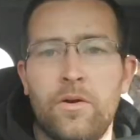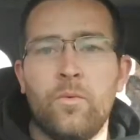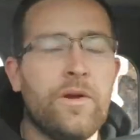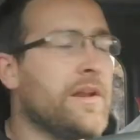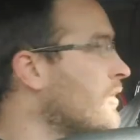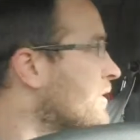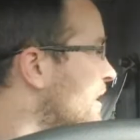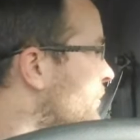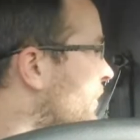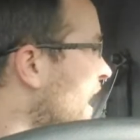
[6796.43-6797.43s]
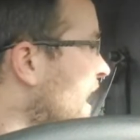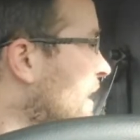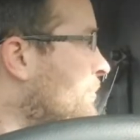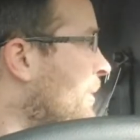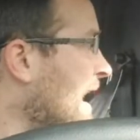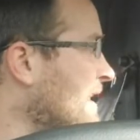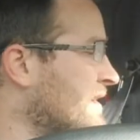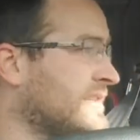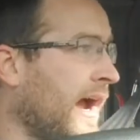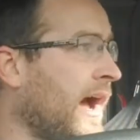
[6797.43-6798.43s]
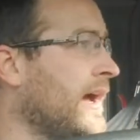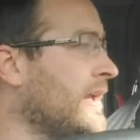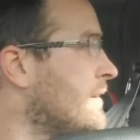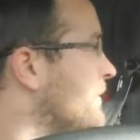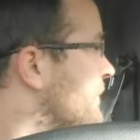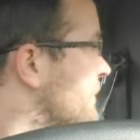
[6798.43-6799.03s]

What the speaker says: We don't get paid by the ton.